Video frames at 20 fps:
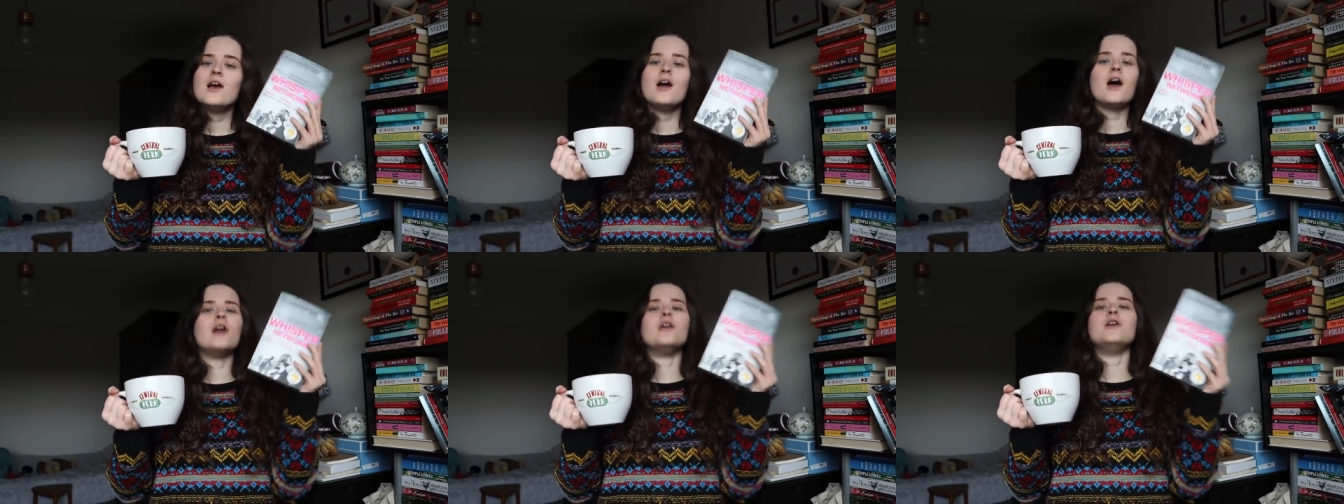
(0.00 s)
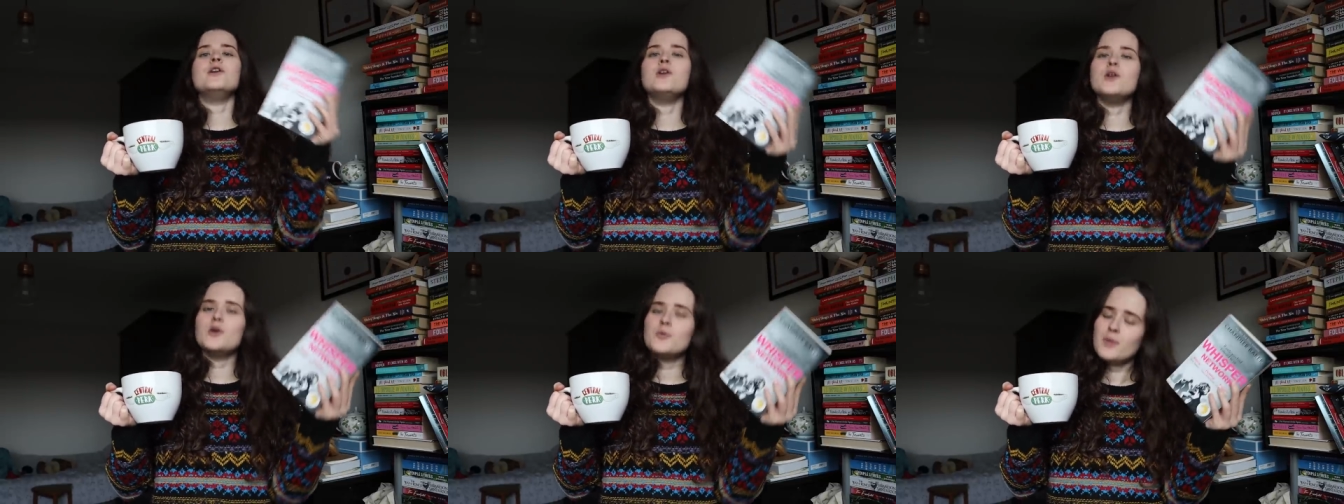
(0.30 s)
A
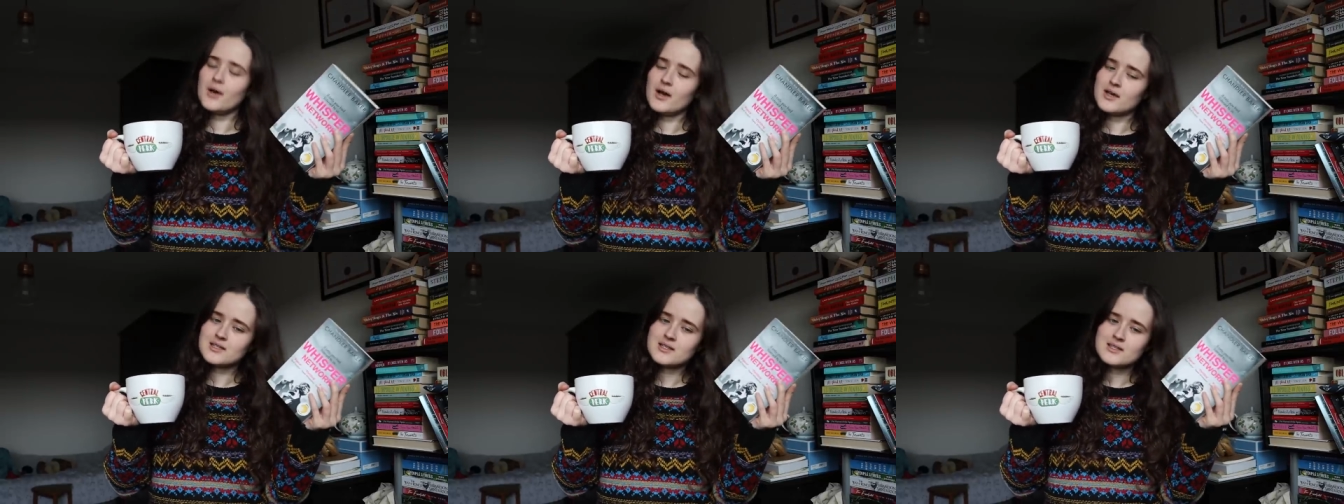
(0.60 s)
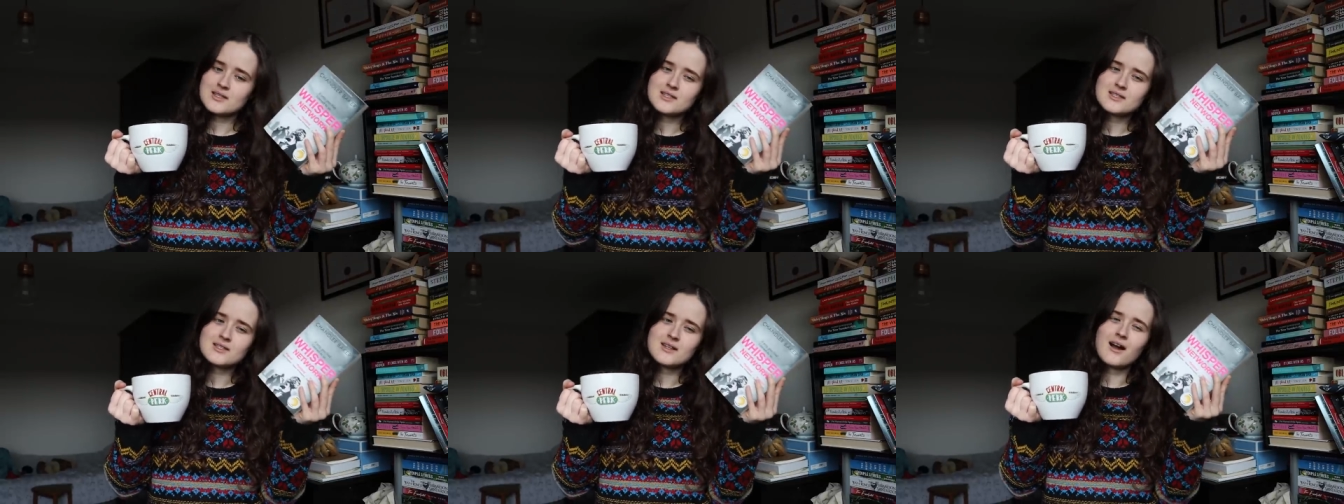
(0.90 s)
new
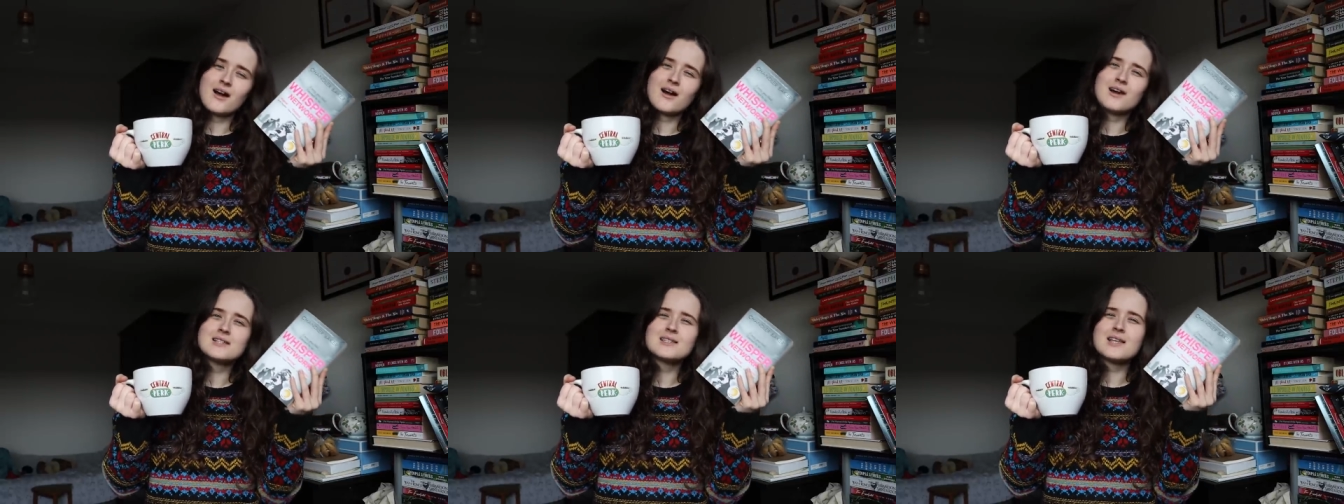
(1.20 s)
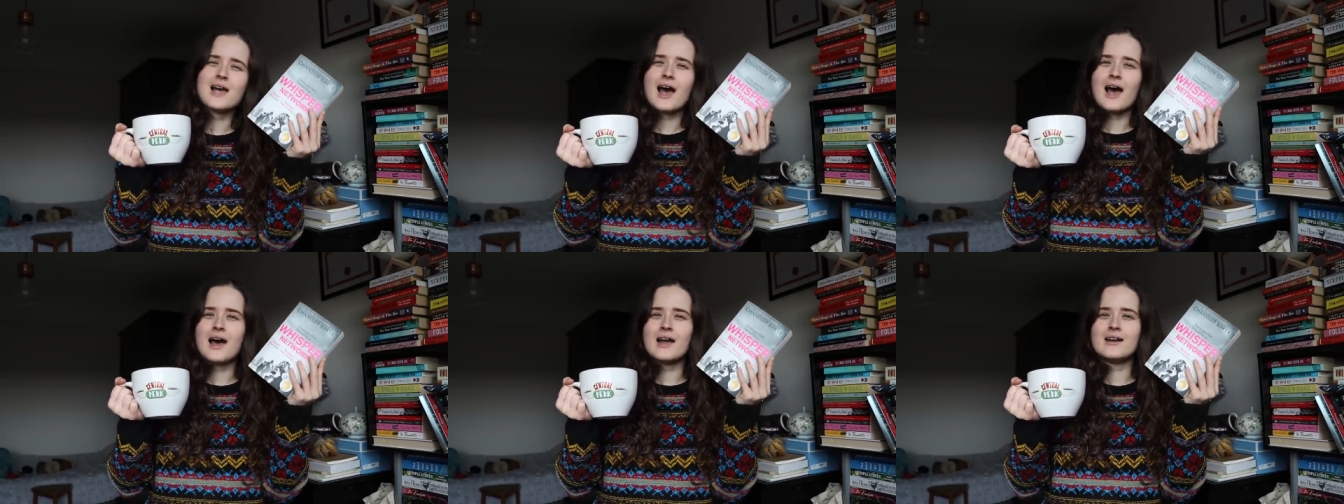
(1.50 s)
person
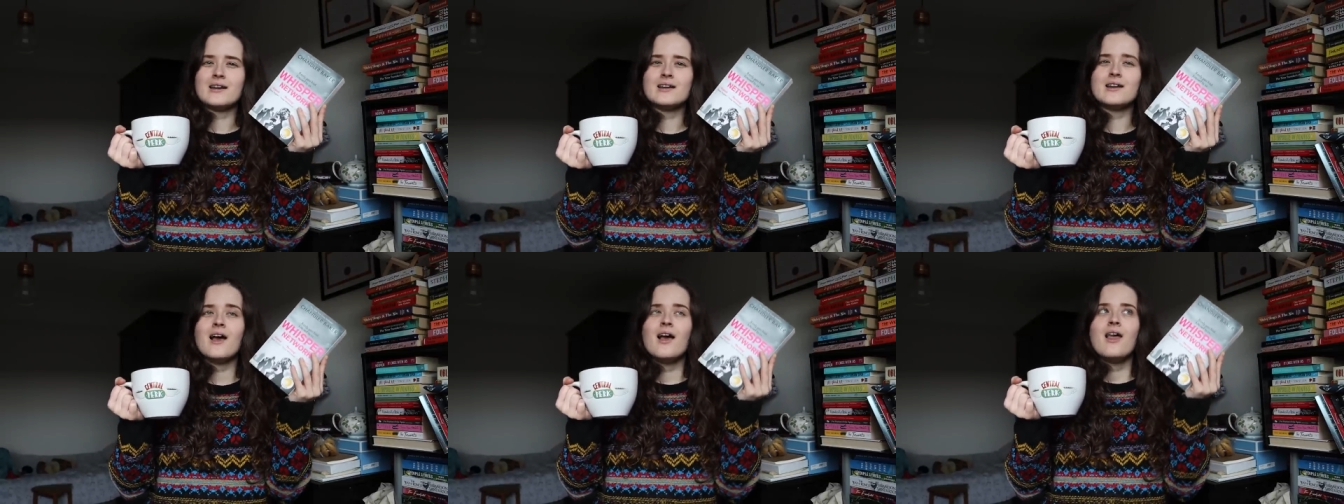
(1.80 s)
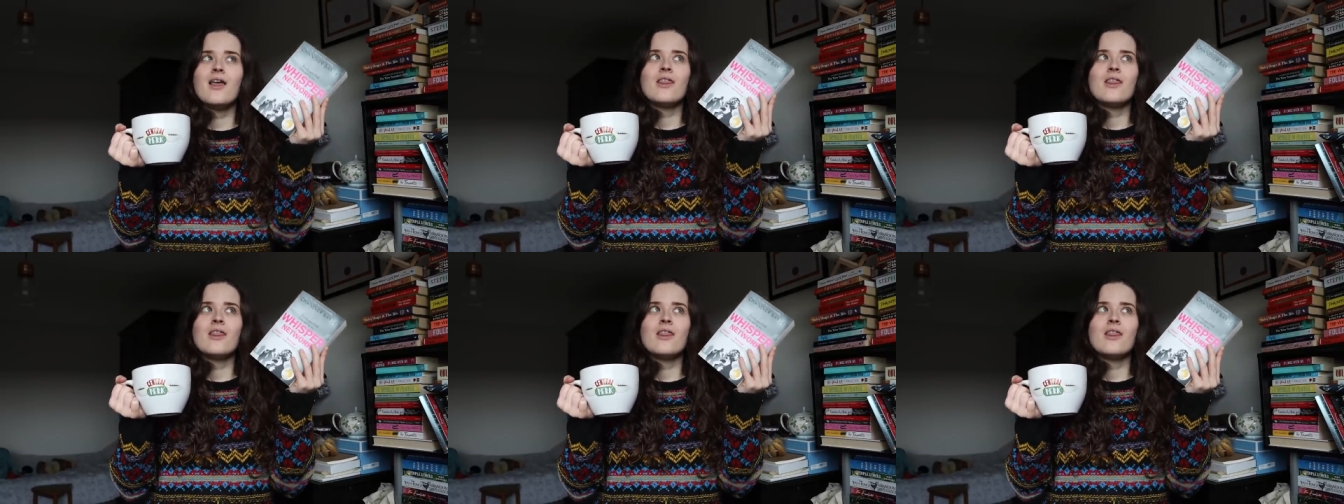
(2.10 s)
starts, and